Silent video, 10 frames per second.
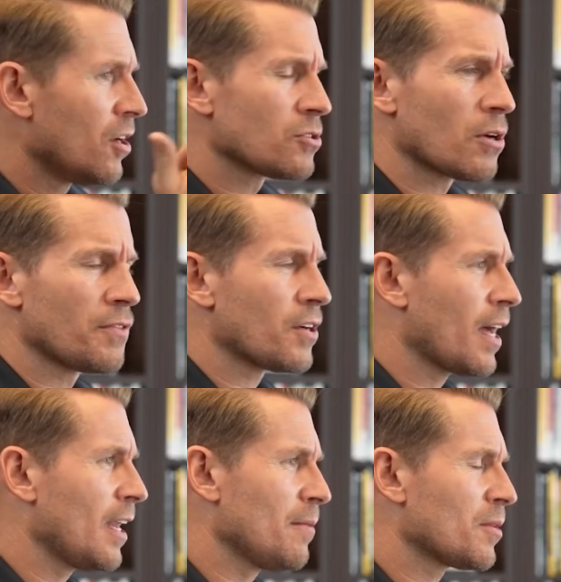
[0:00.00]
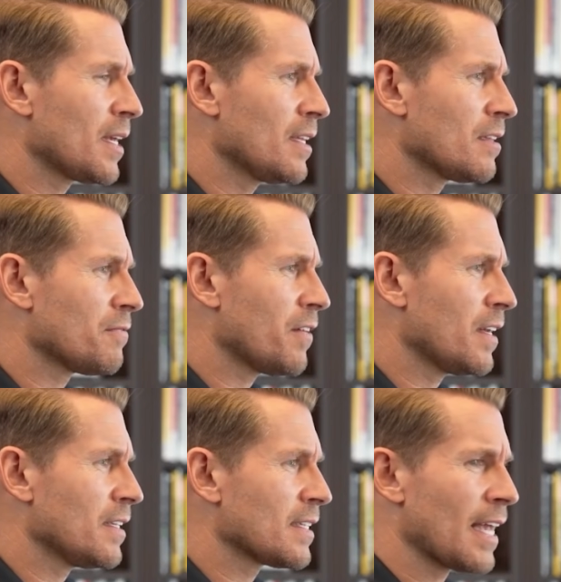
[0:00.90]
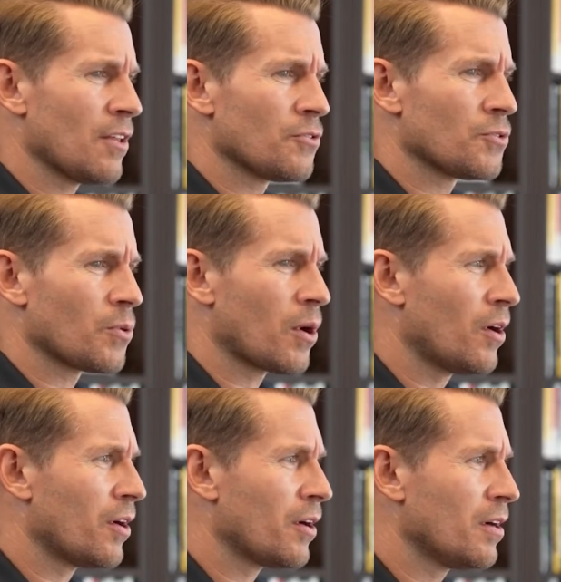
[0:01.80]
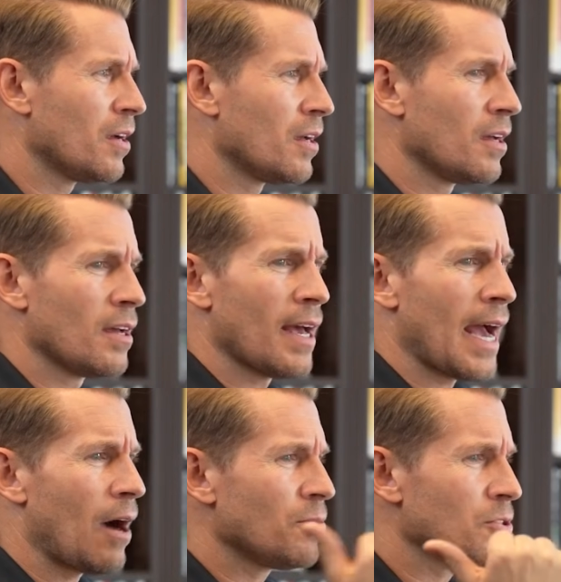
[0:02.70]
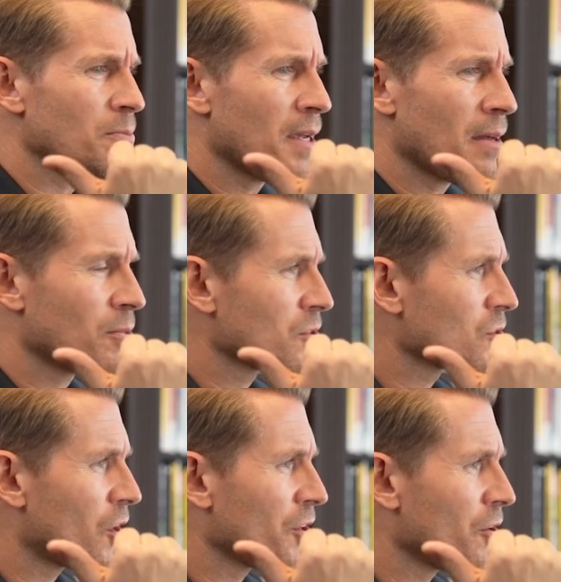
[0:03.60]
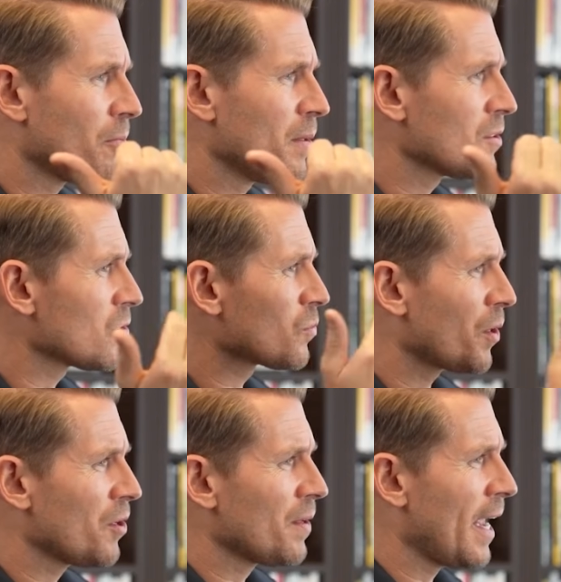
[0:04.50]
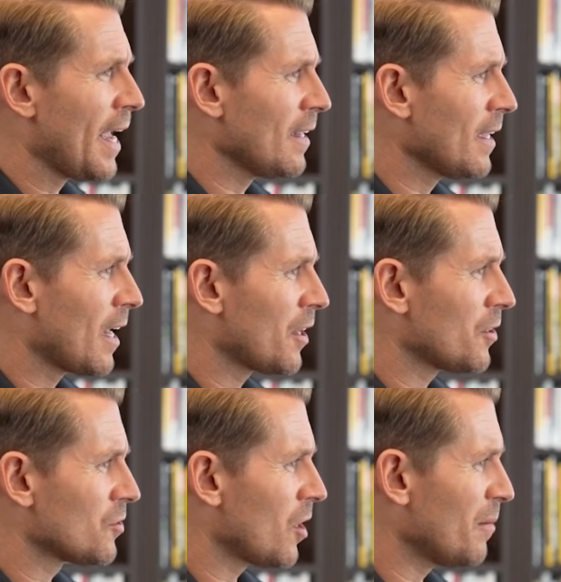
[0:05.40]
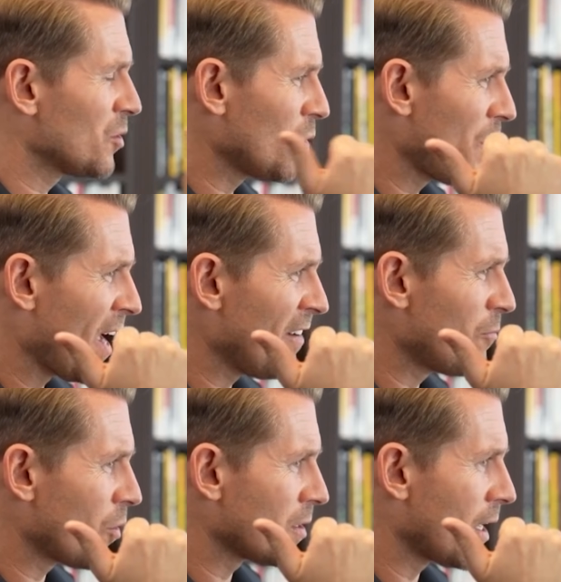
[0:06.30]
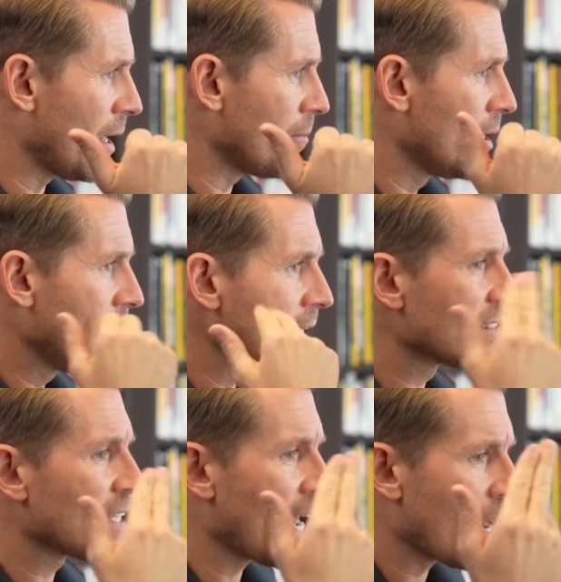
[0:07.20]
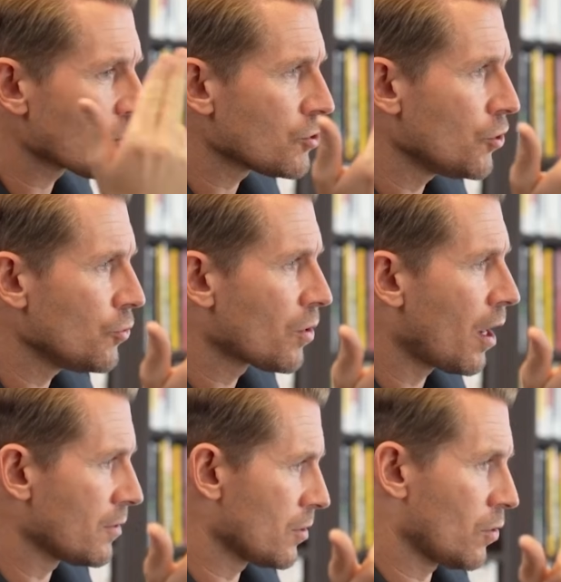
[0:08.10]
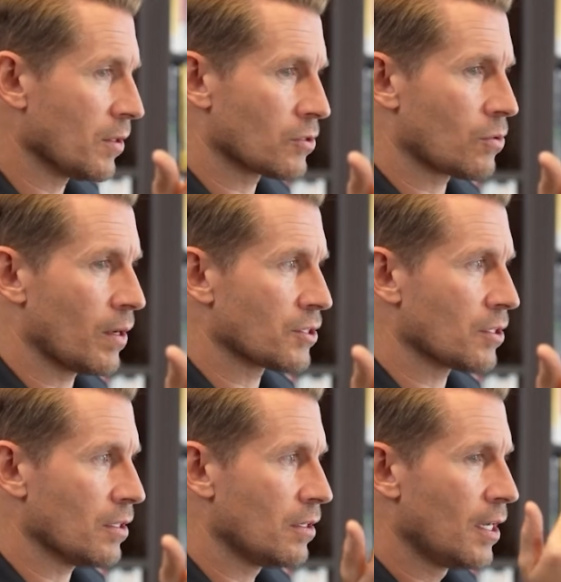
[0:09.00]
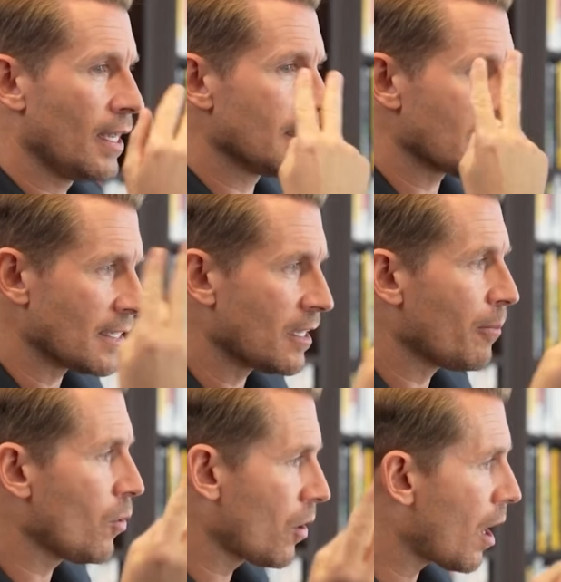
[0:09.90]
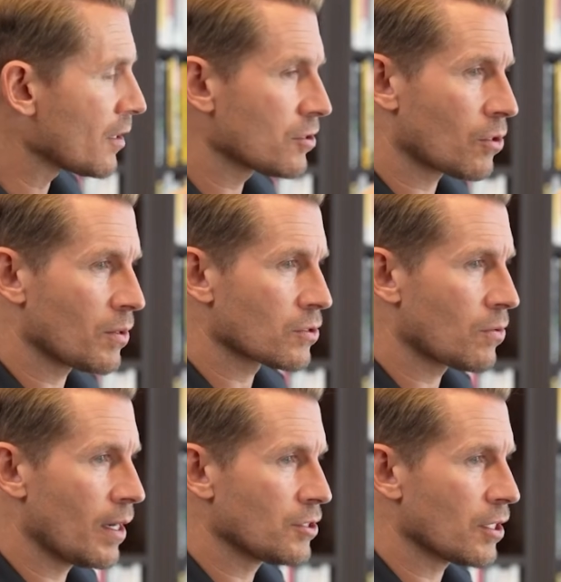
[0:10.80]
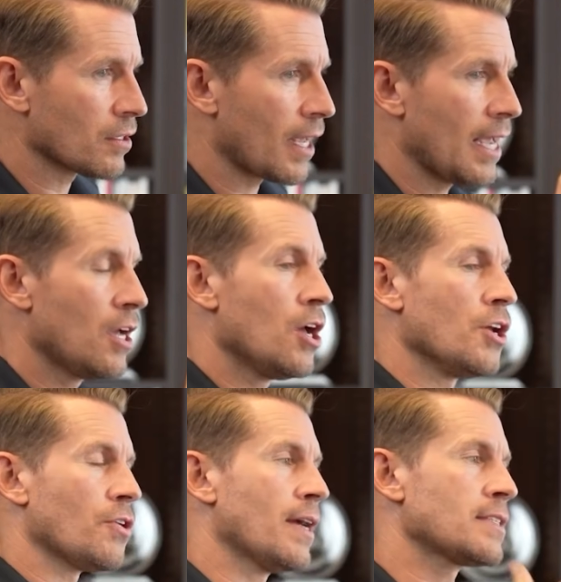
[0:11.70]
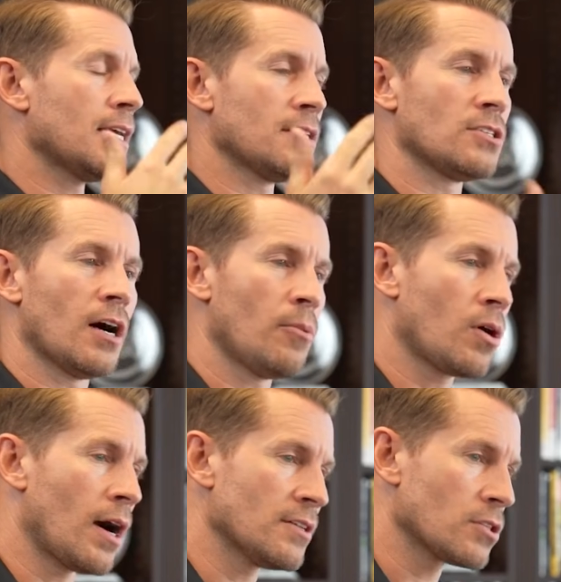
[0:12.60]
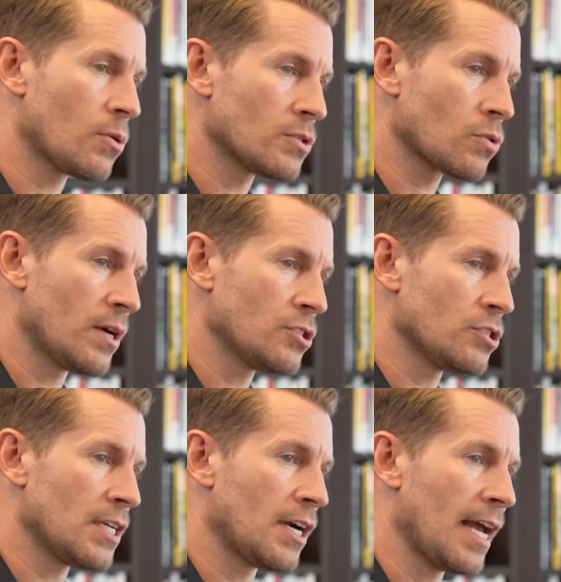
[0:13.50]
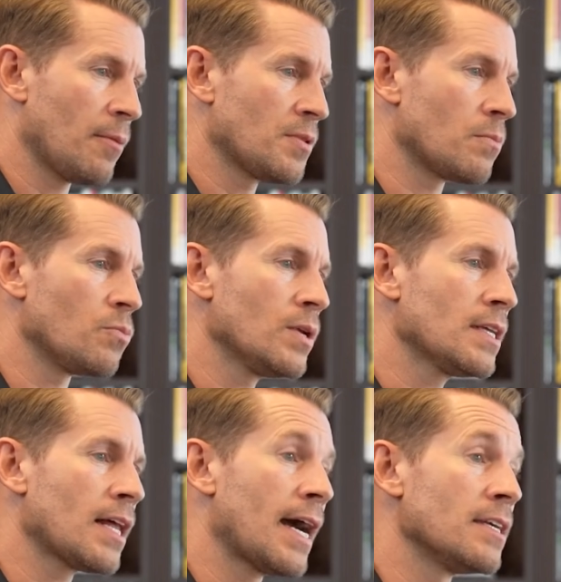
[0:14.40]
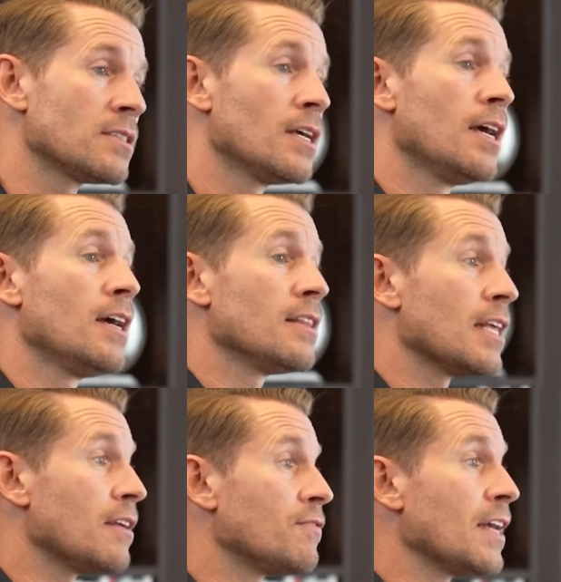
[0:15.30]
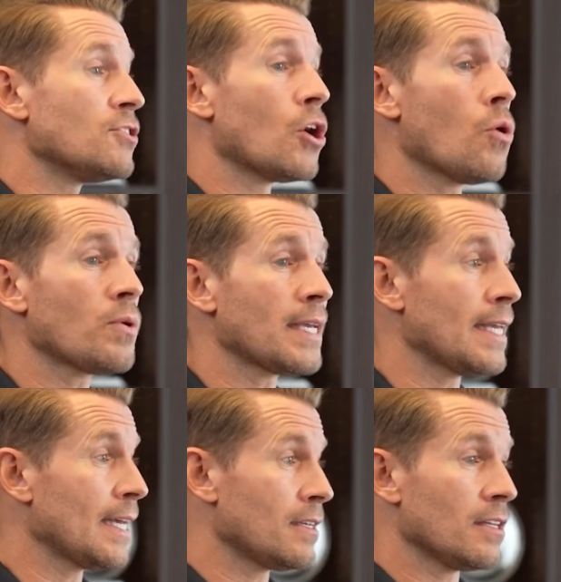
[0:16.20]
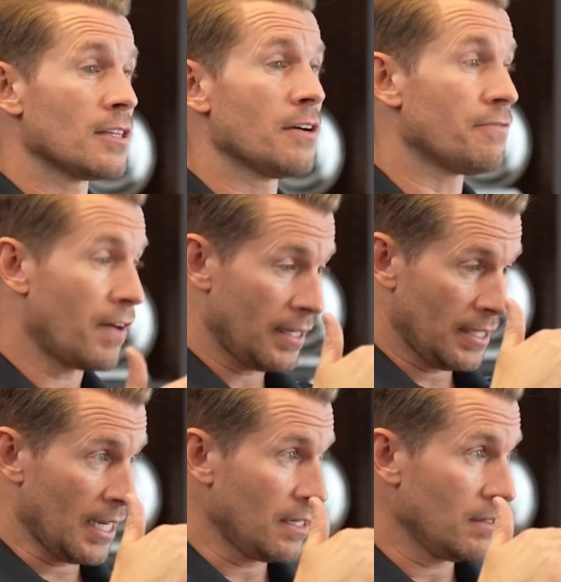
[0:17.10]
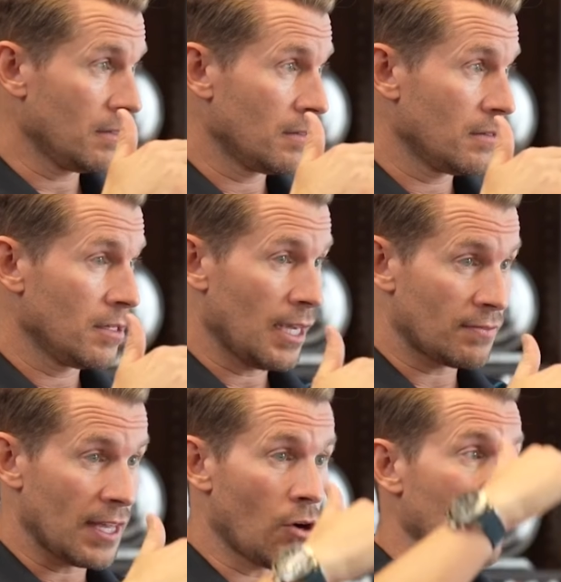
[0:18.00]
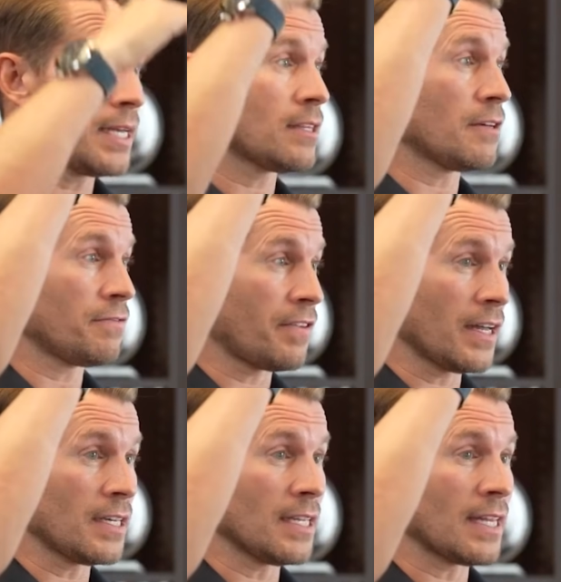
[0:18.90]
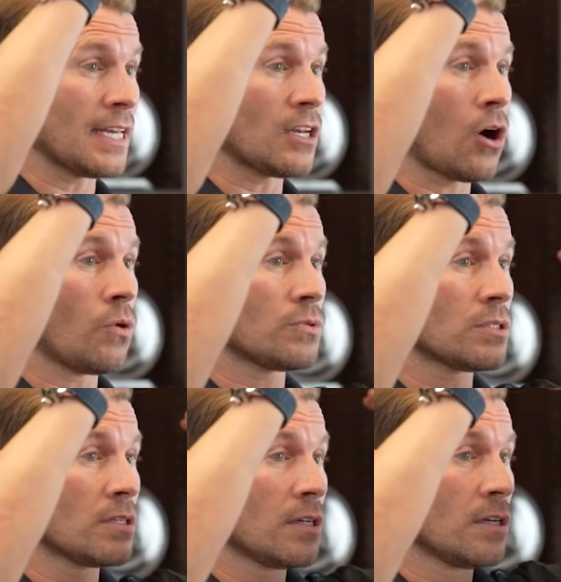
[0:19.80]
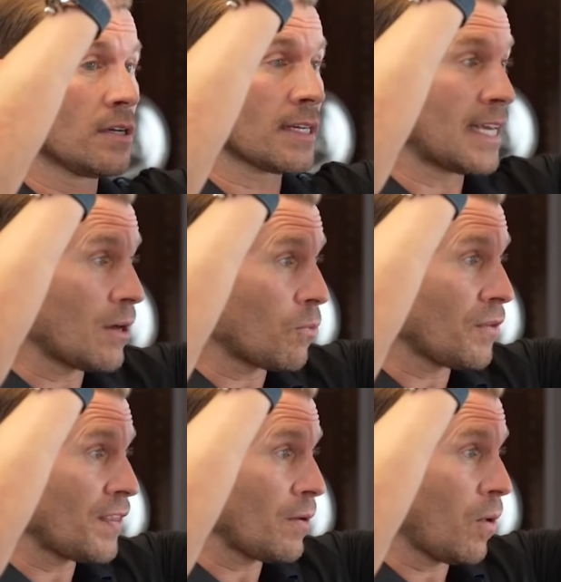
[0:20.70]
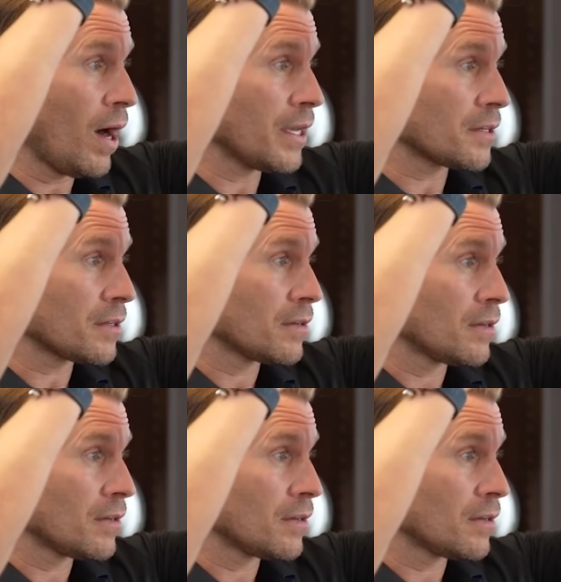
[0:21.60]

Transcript: So if you're not able to get the funding together through her, how would you be able to start your own business where you can get out of your job so you have more time? It's the how to consequence question. It's a double consequence question. Okay, you're asking double consequence questions here to help them realize that if they don't get the funding, if they don't get the funding, they don't get what they want.